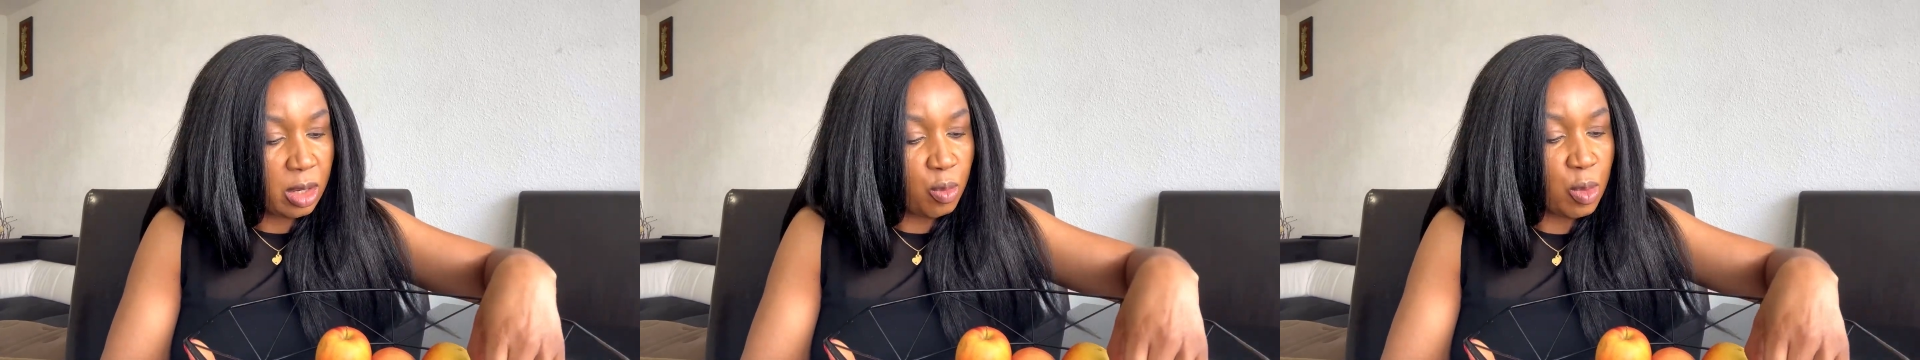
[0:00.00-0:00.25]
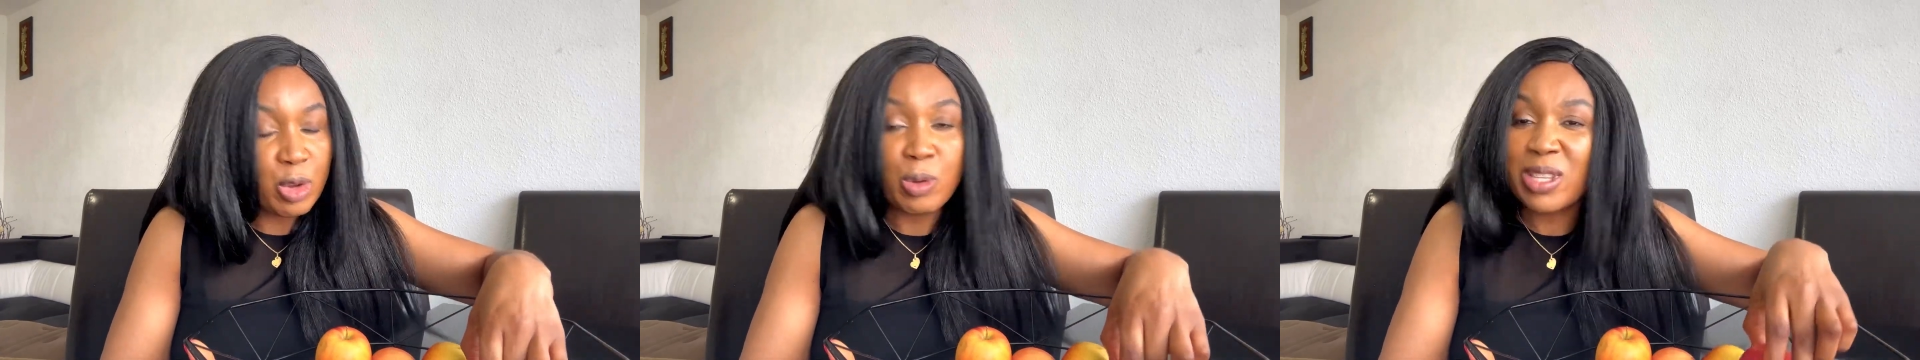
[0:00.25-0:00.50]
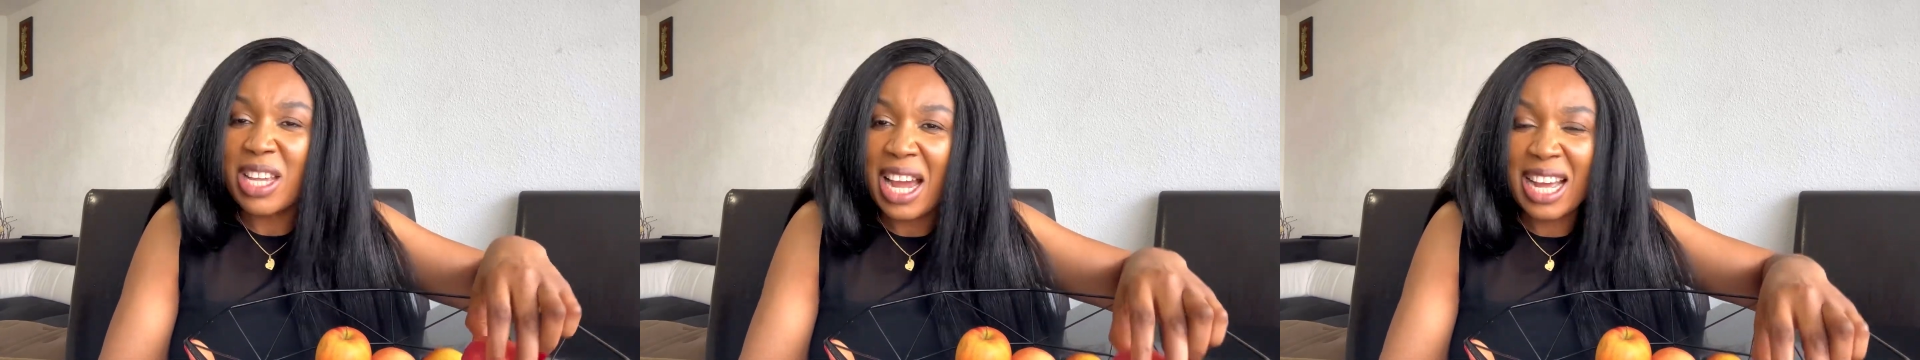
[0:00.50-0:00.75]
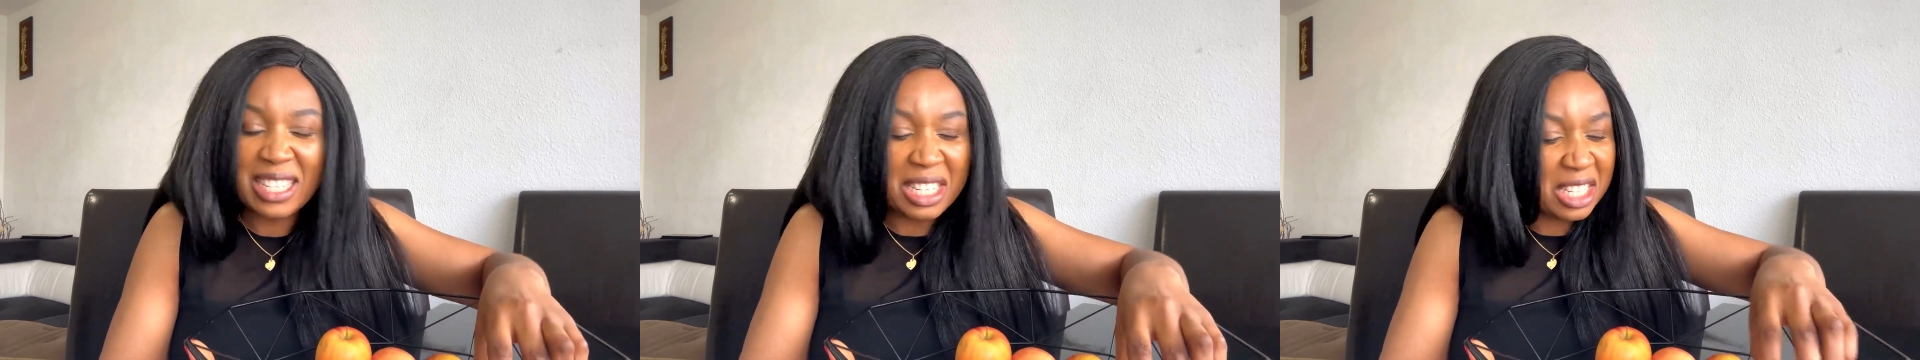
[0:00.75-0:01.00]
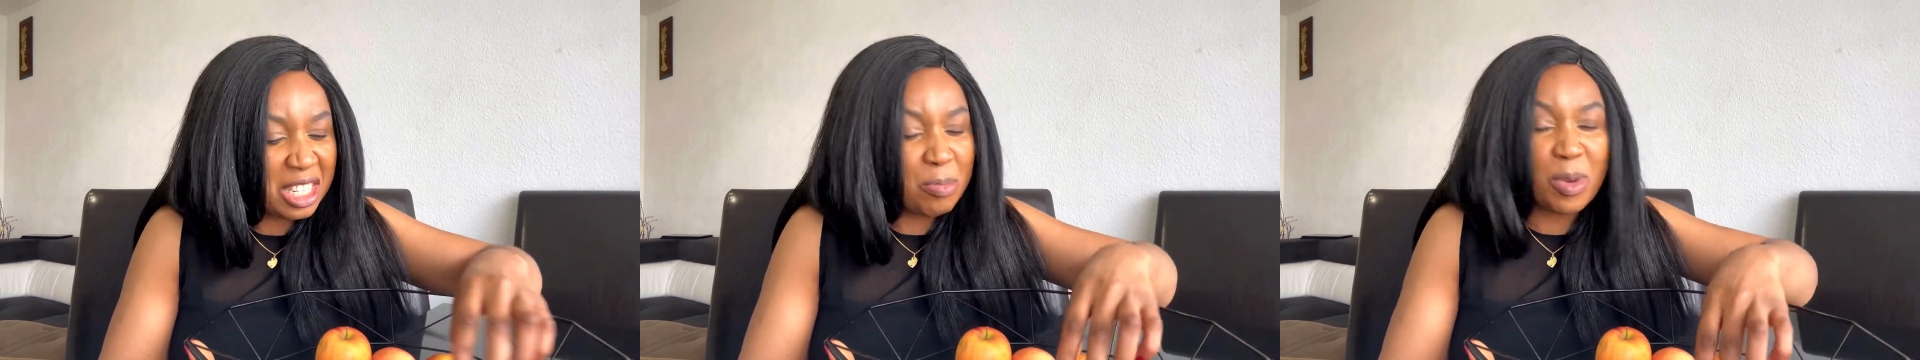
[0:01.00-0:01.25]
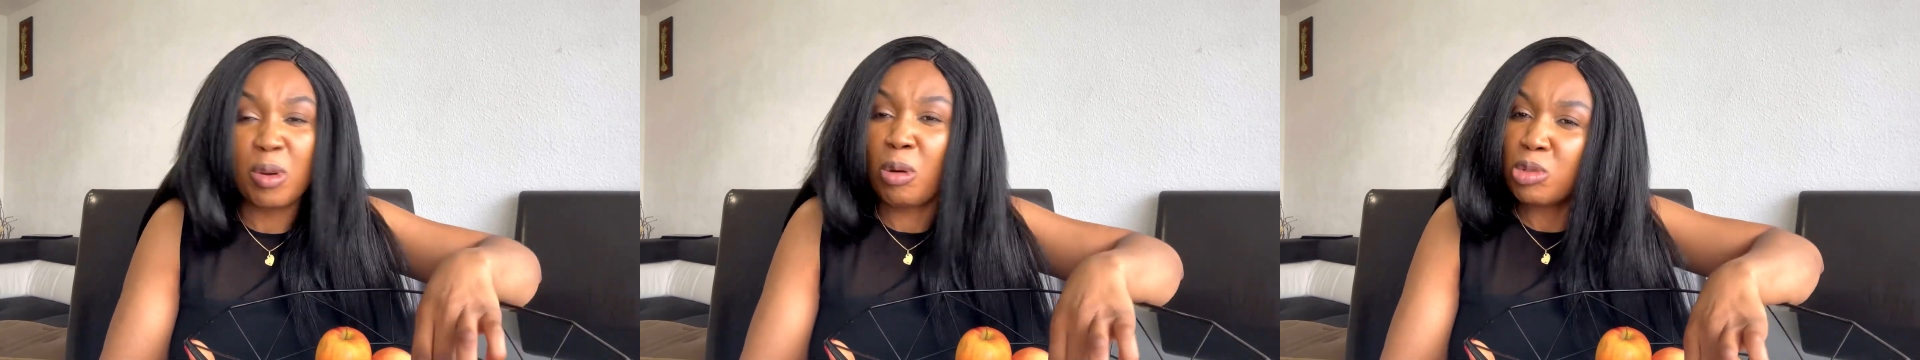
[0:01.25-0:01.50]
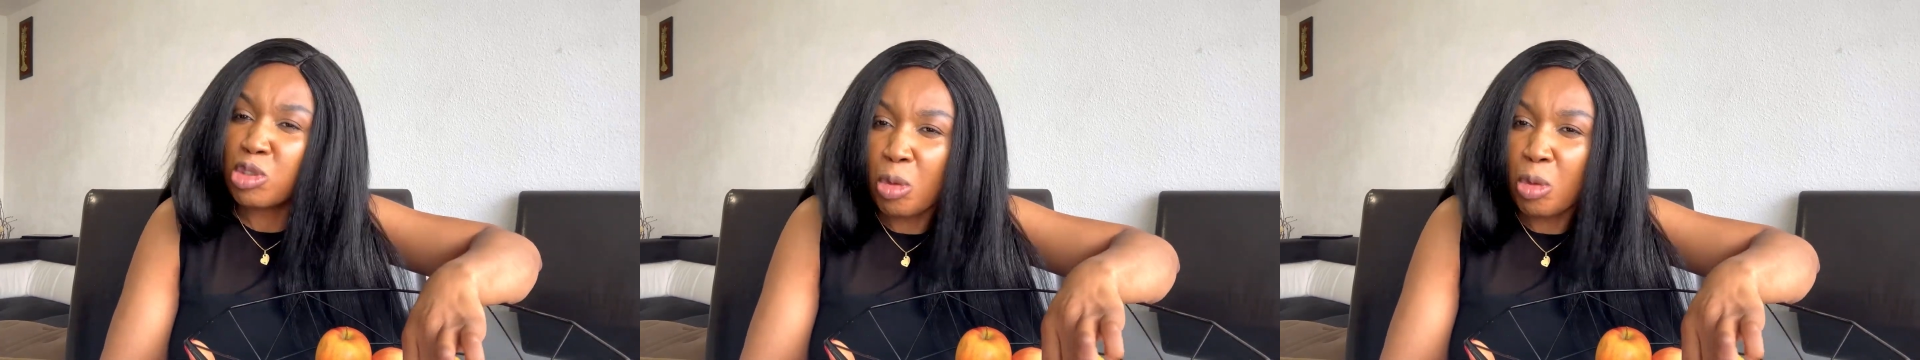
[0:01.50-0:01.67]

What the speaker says: when you tell her this, she becomes so